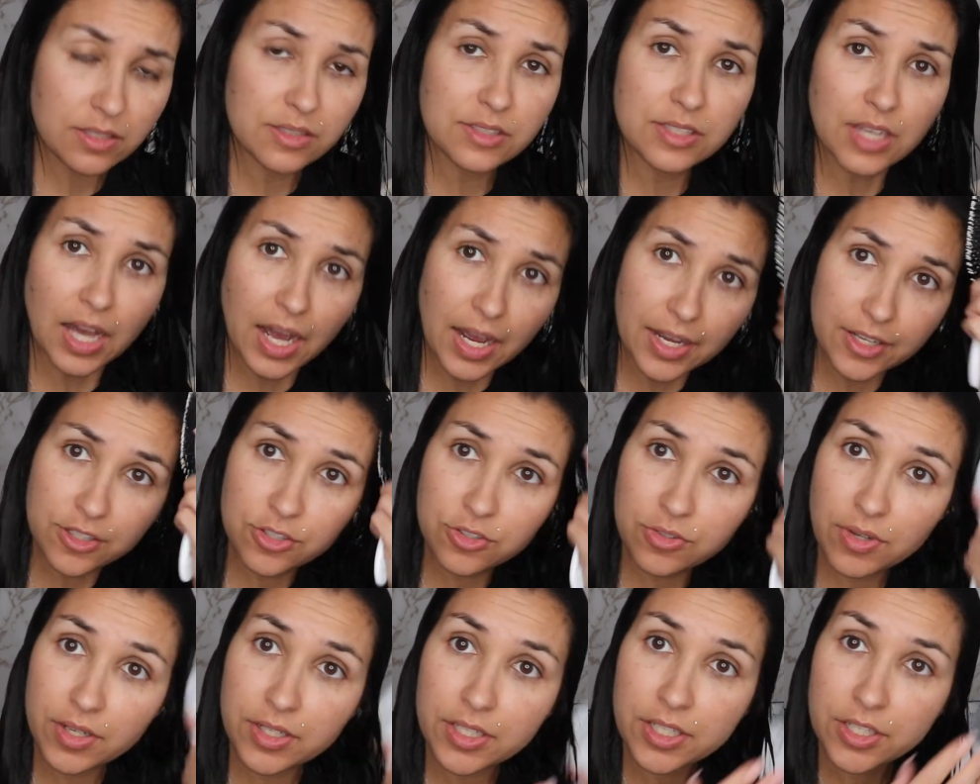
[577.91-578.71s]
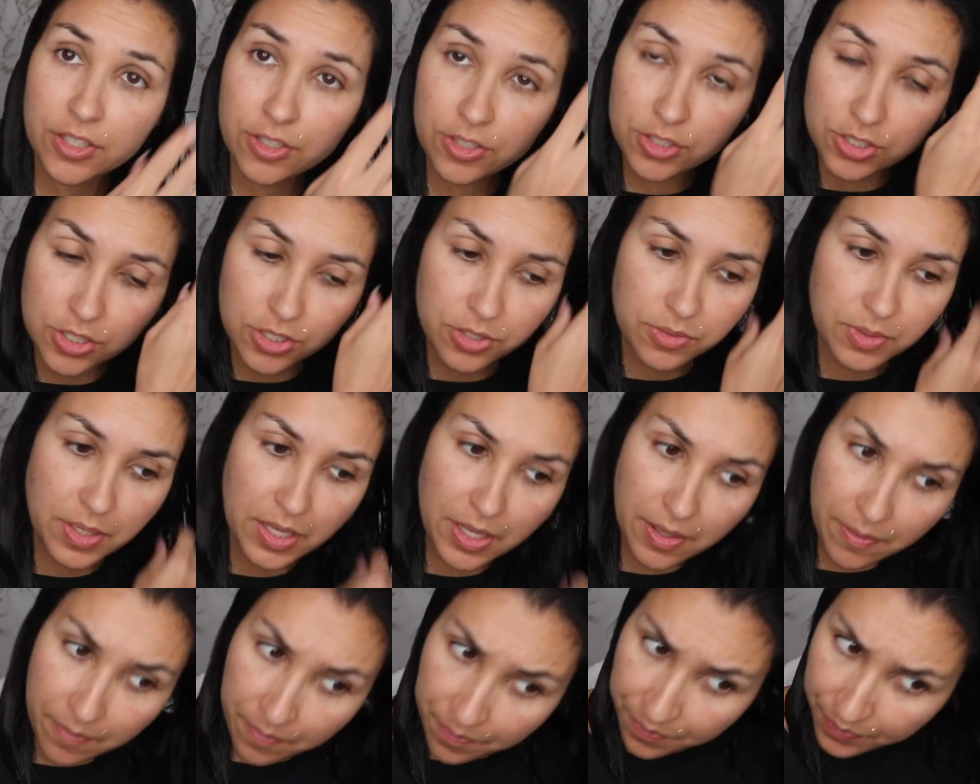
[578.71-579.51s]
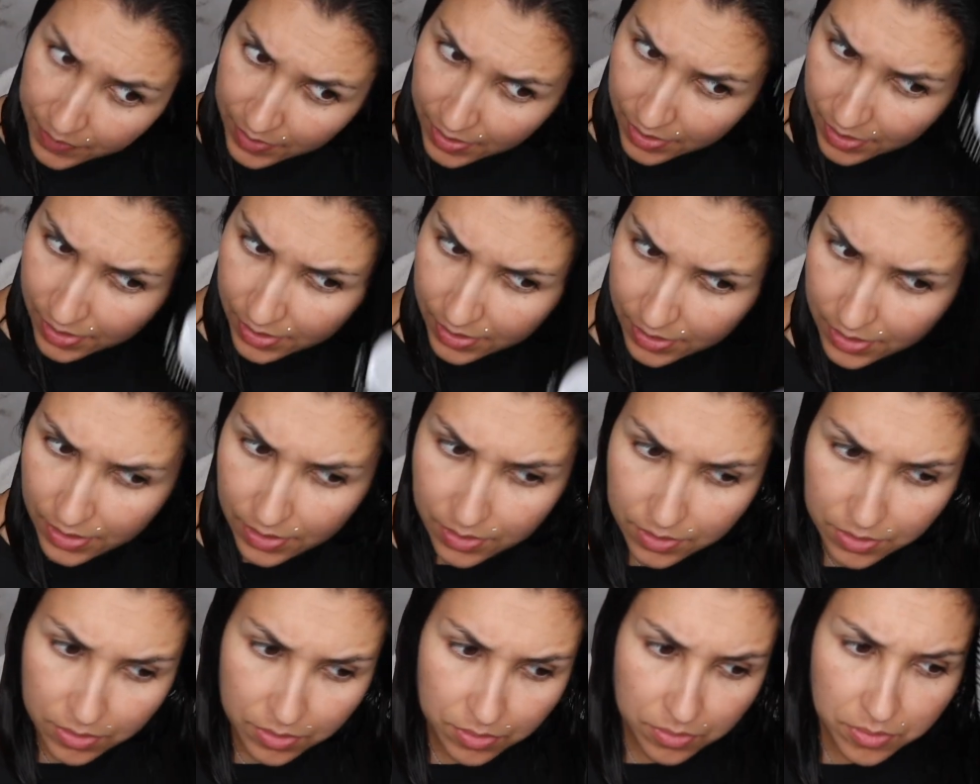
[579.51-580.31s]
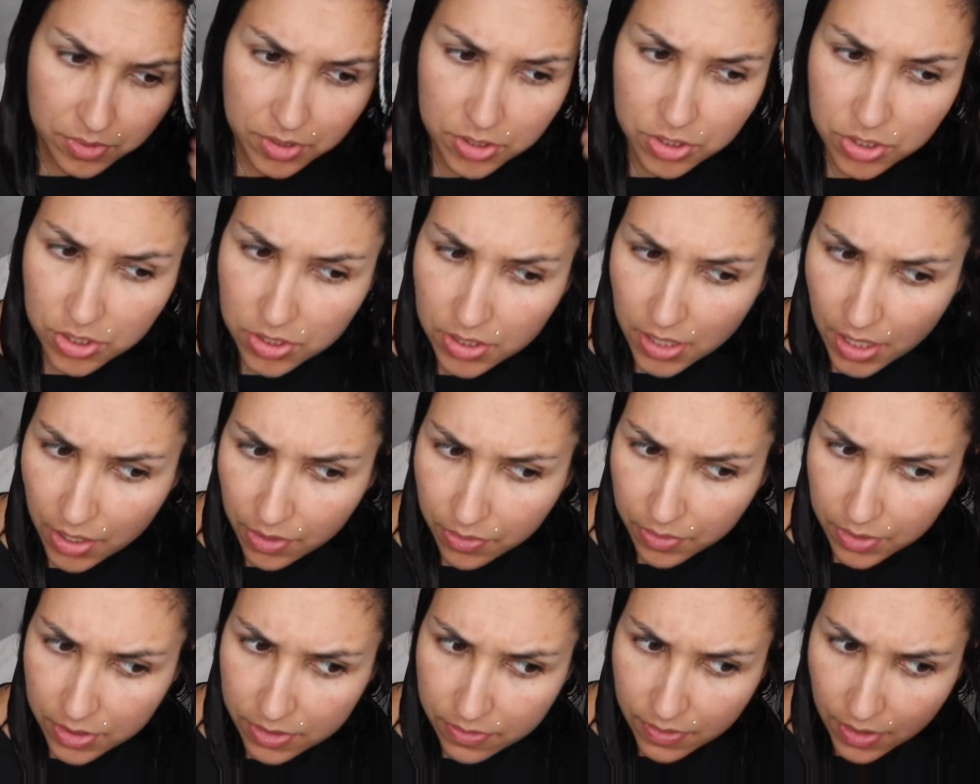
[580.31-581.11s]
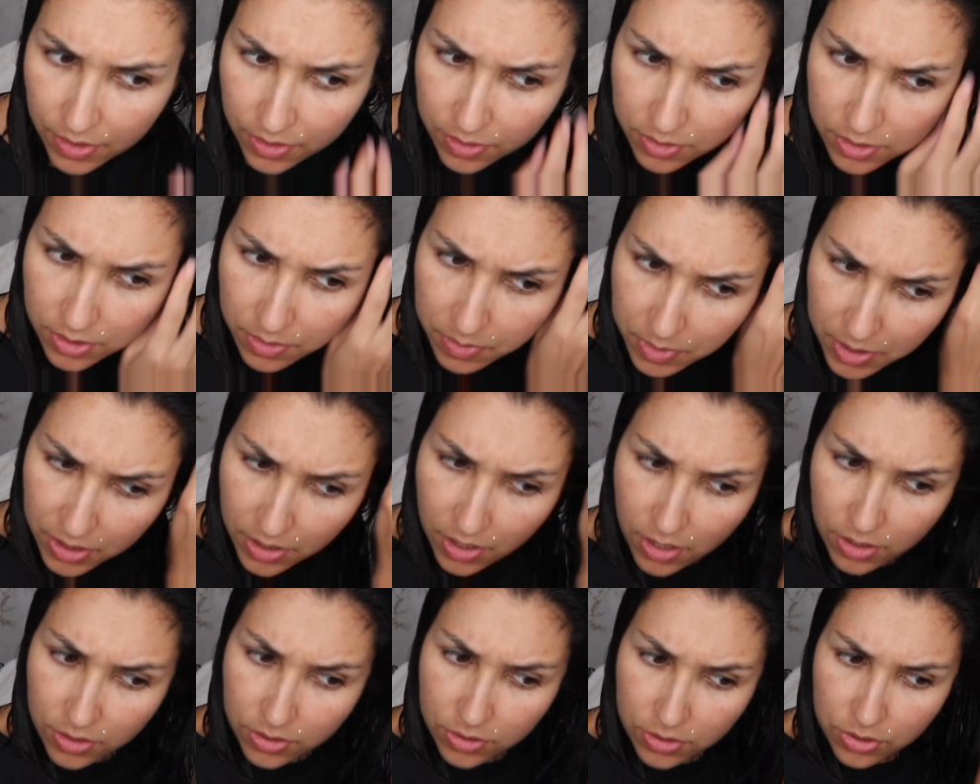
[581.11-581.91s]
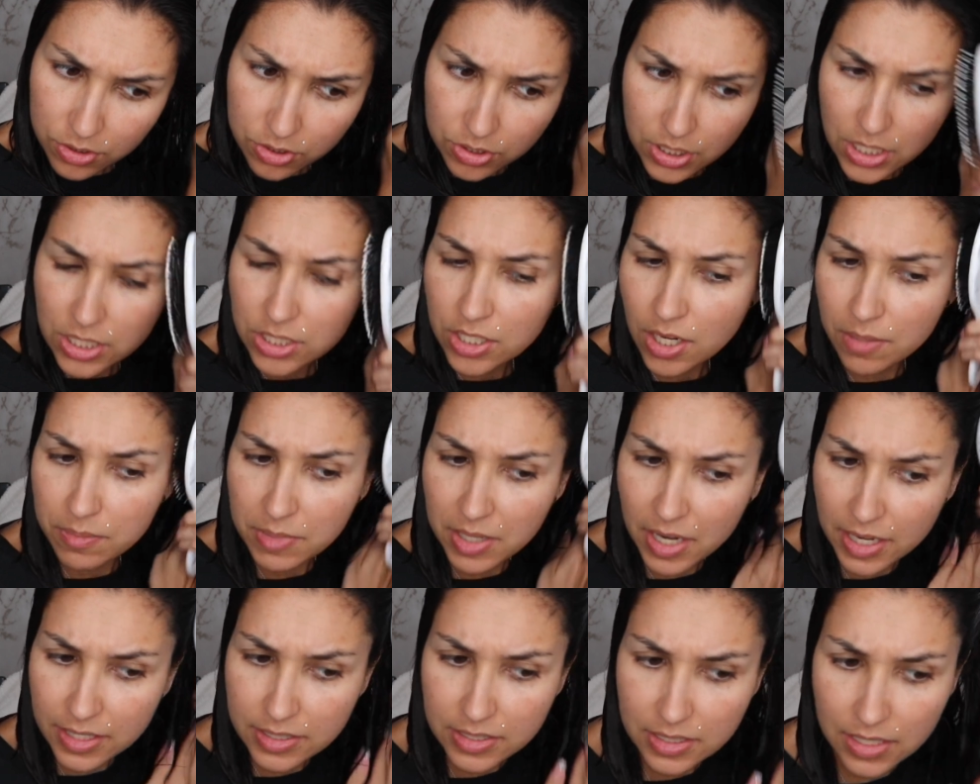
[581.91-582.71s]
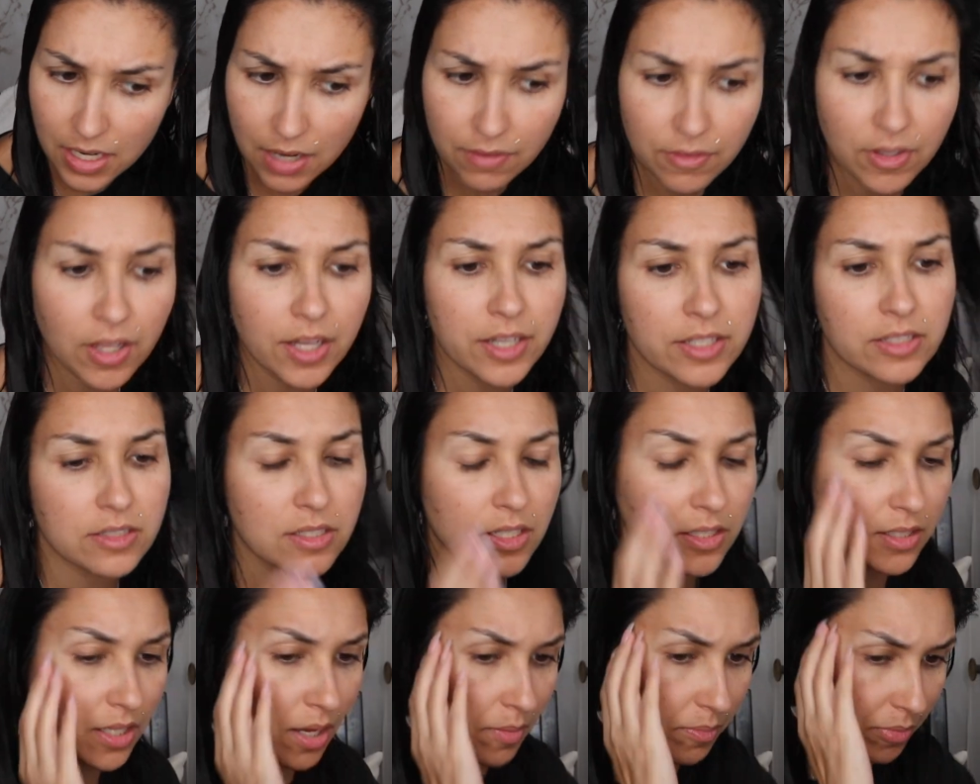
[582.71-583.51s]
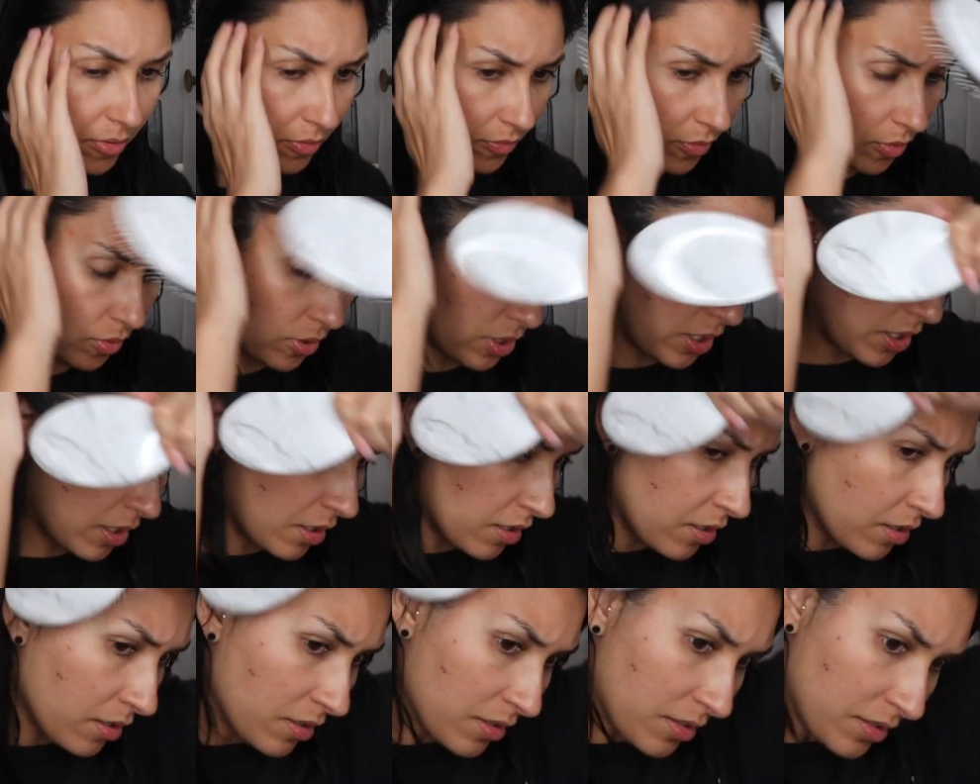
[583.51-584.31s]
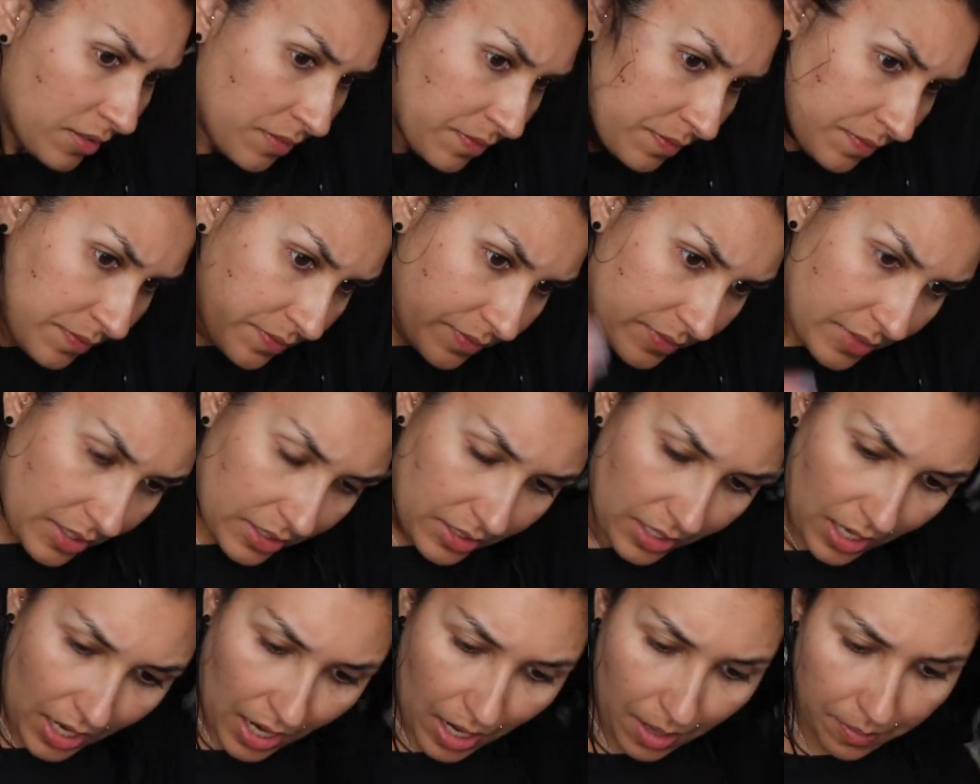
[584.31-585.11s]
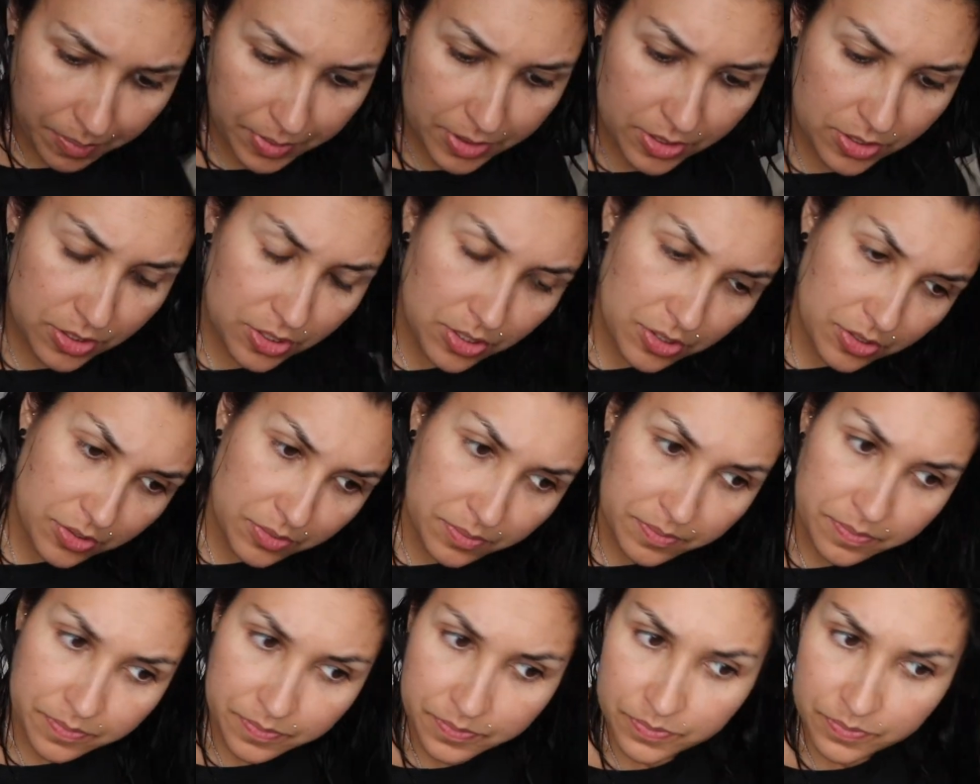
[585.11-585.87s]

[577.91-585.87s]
dye to adhere to it, which I always found to be a little strange. I mean, I did have clients like that before that happened to.